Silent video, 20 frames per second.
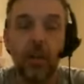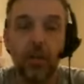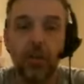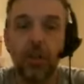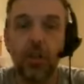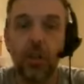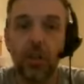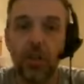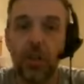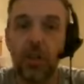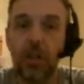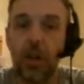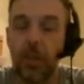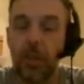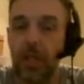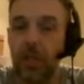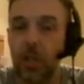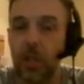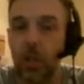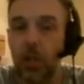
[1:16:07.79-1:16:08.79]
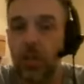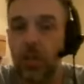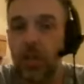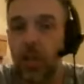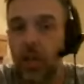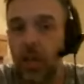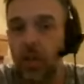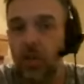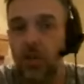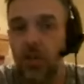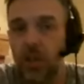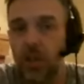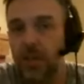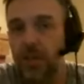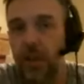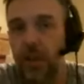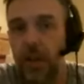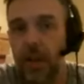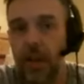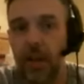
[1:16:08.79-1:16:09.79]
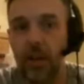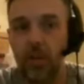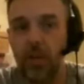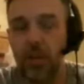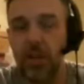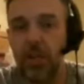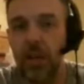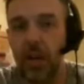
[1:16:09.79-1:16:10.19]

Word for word: it looks good. I mean, it looks like a good year for Lego,